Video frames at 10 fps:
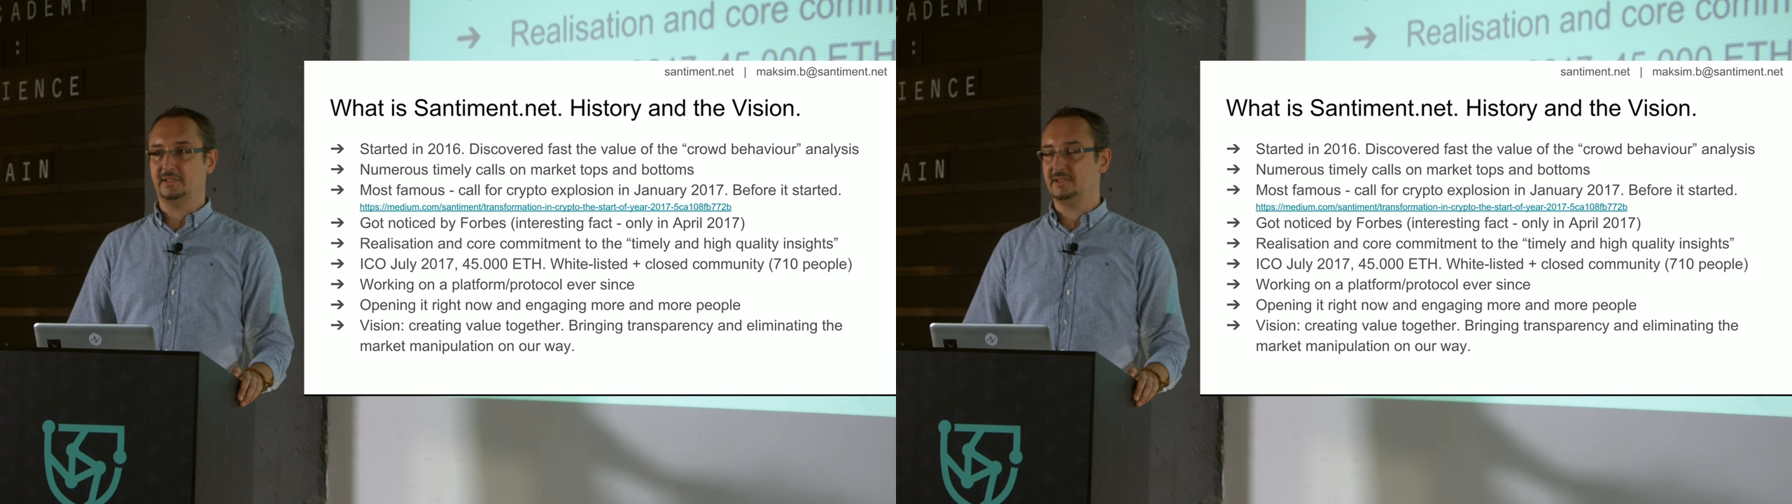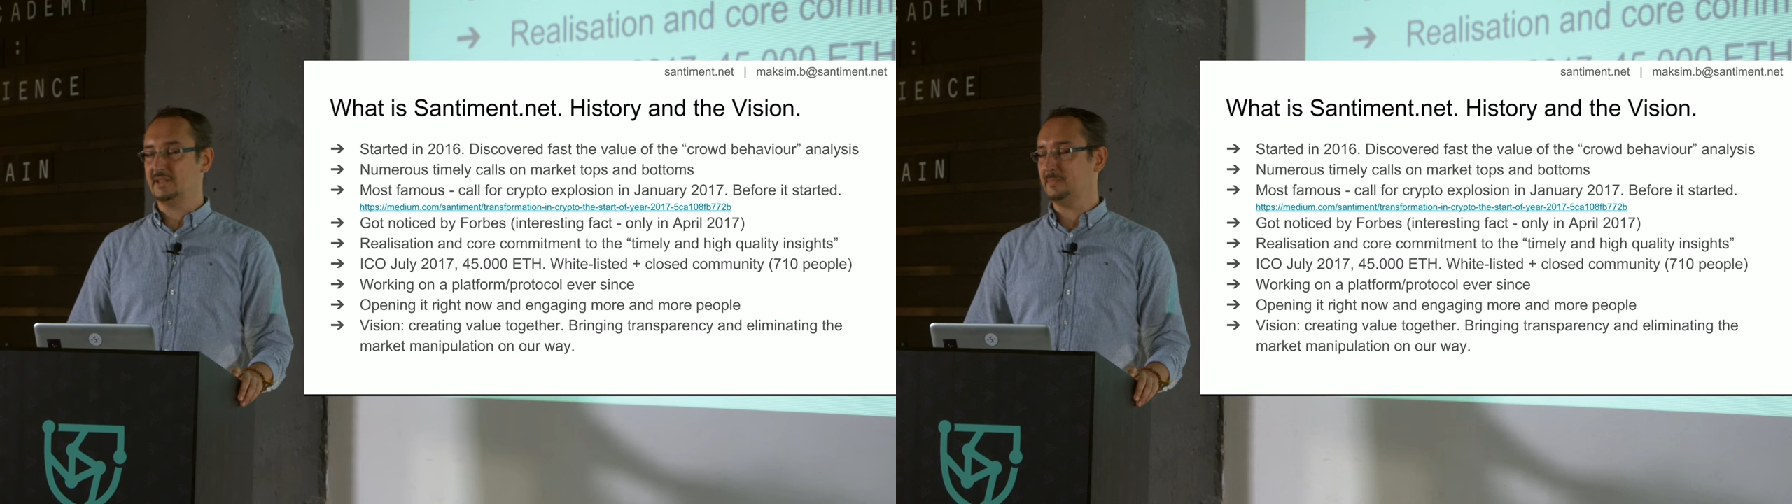
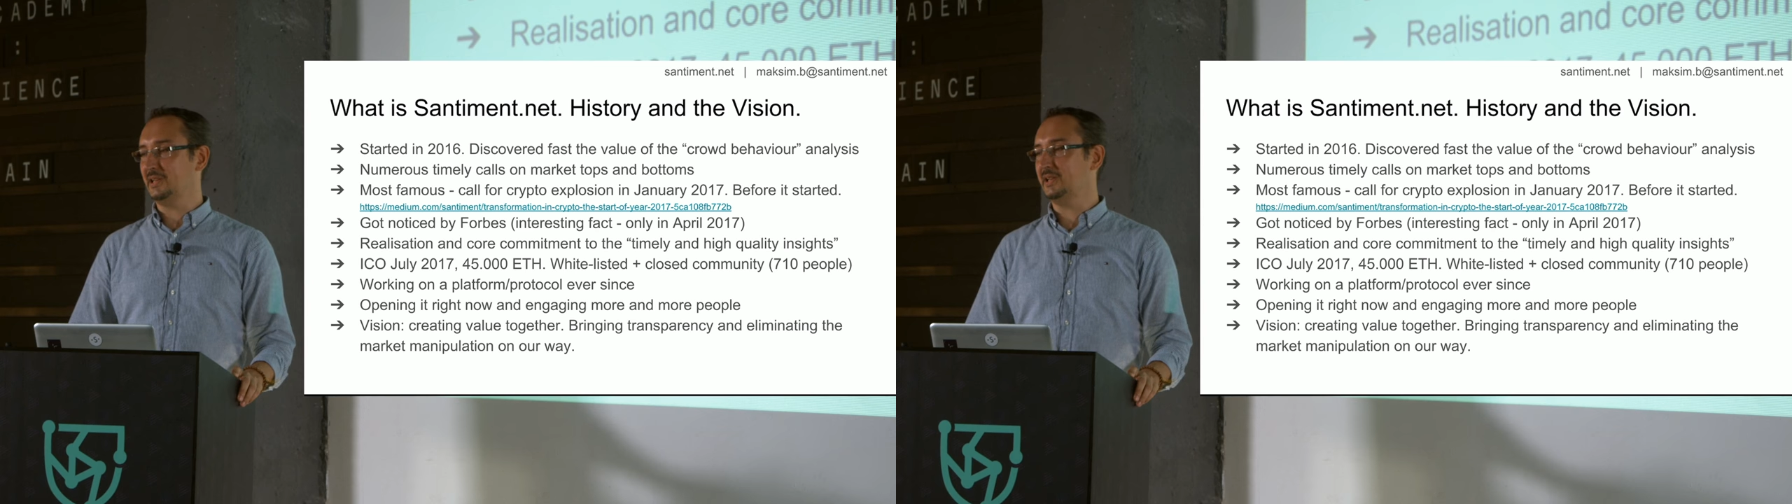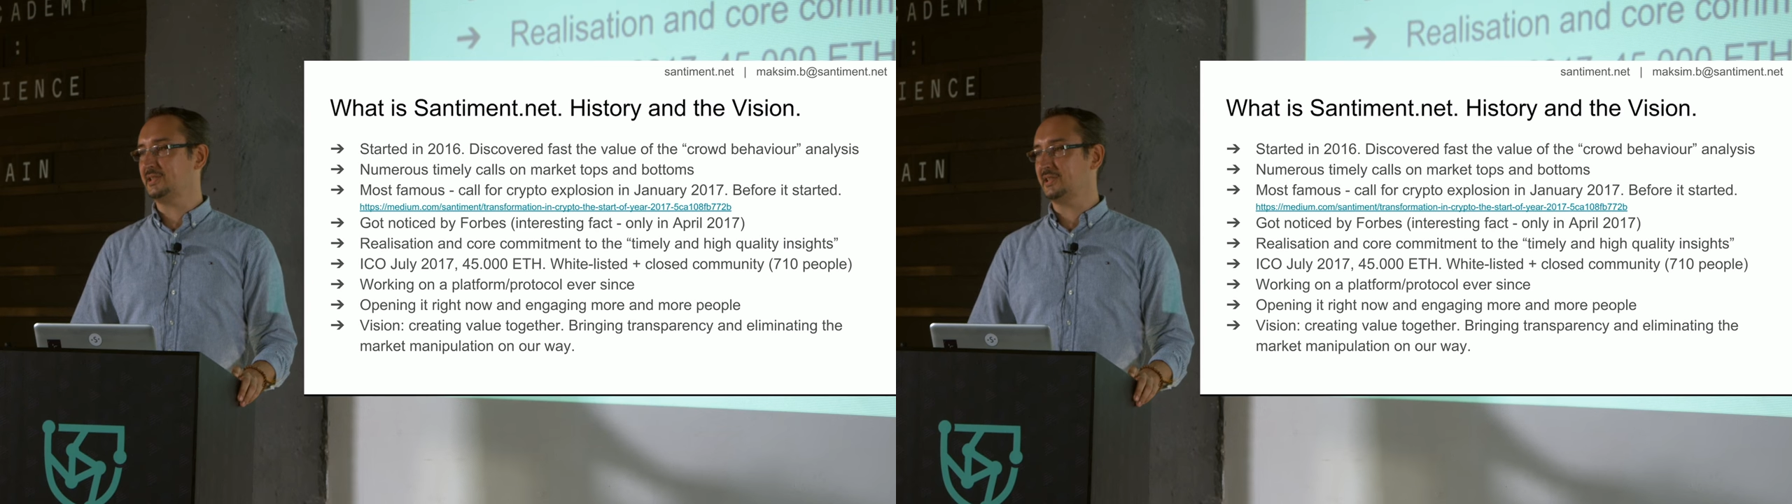and as
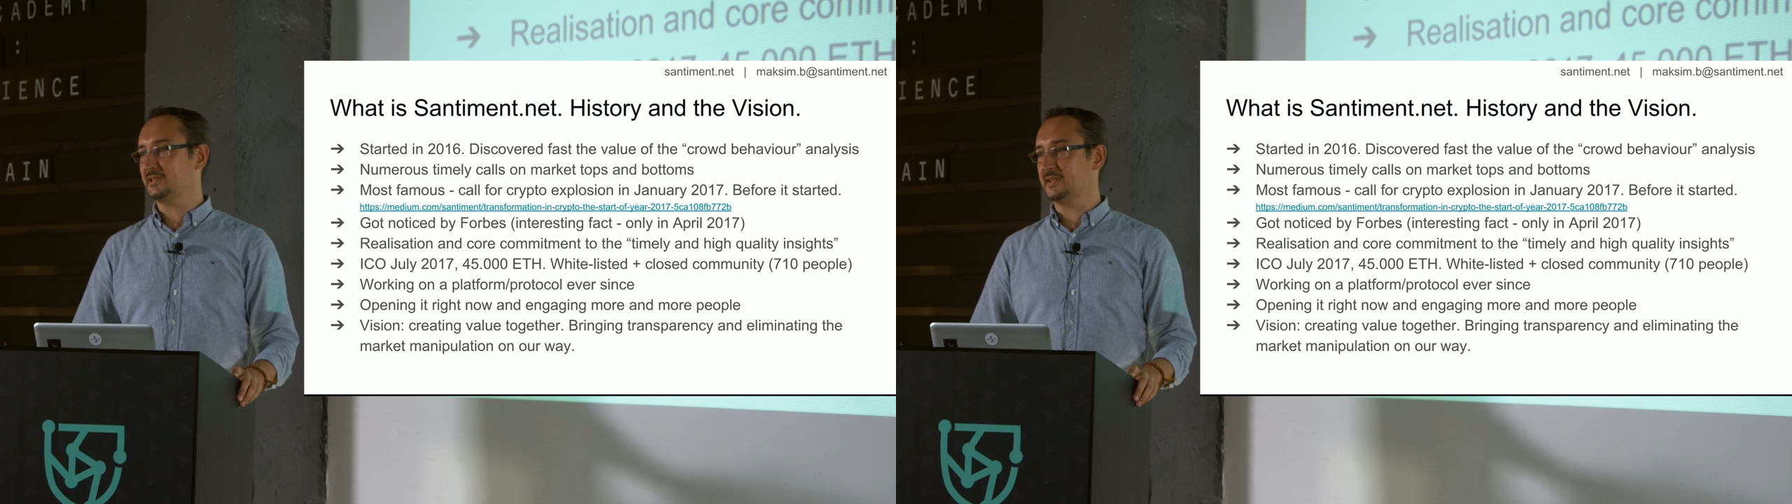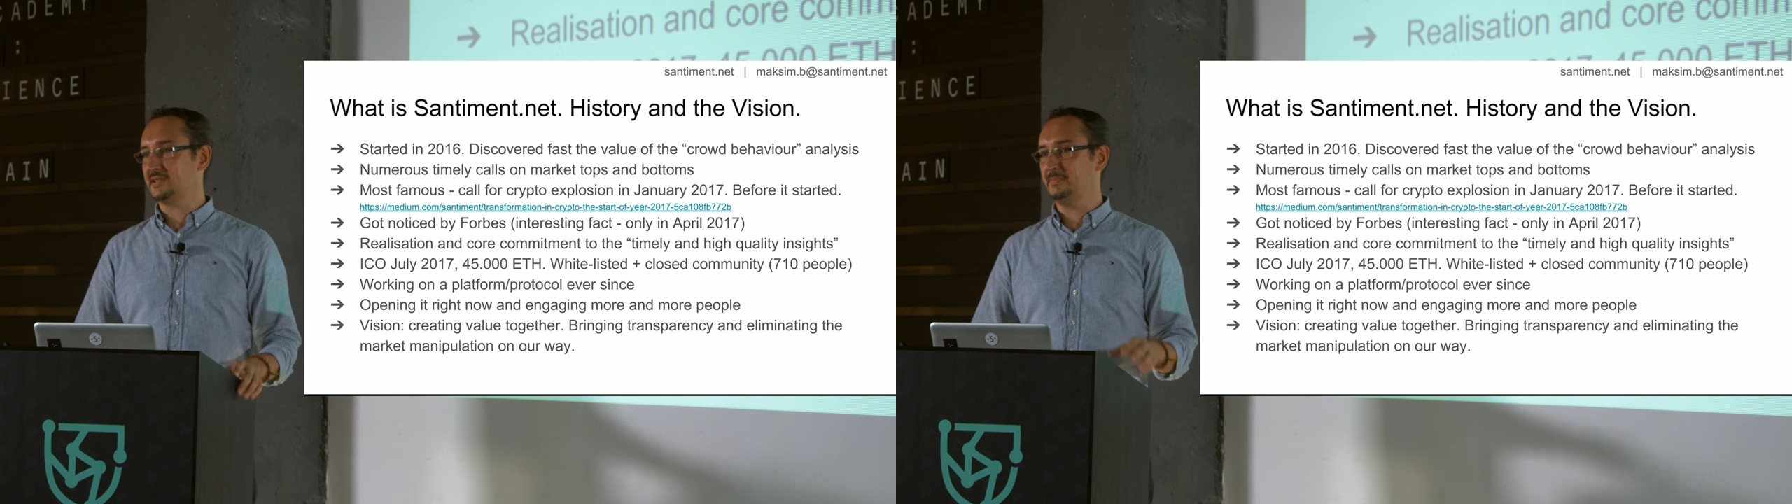soon
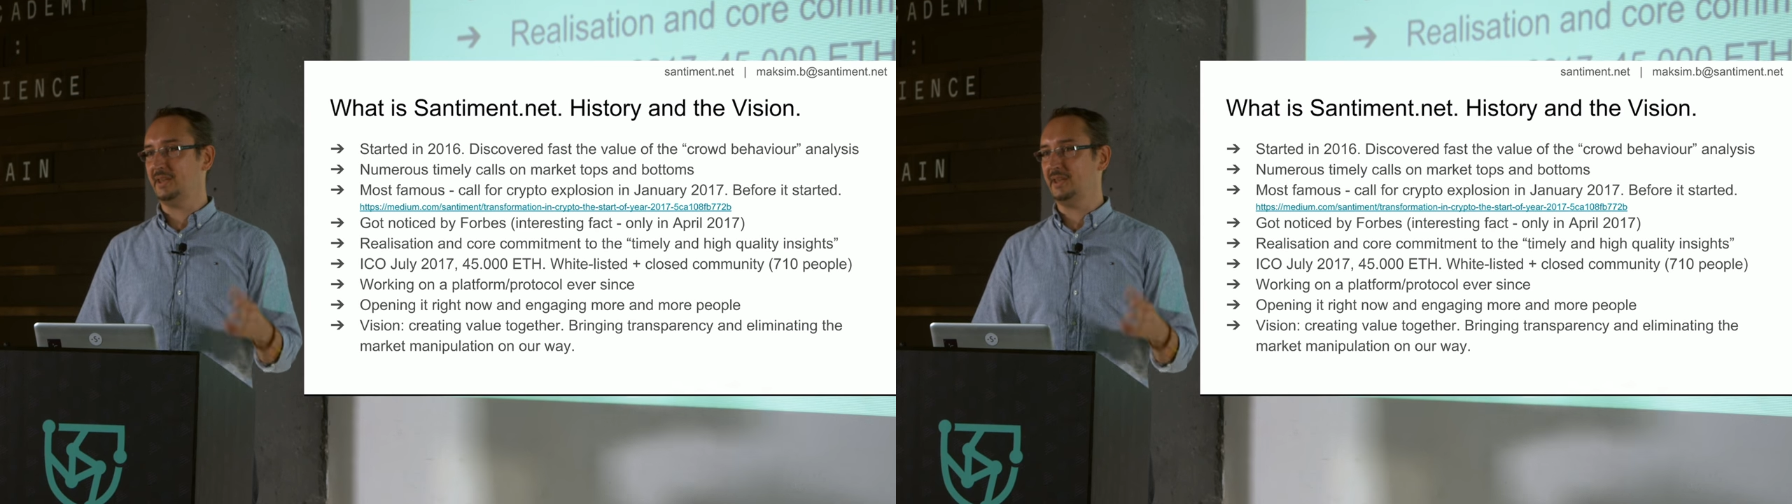as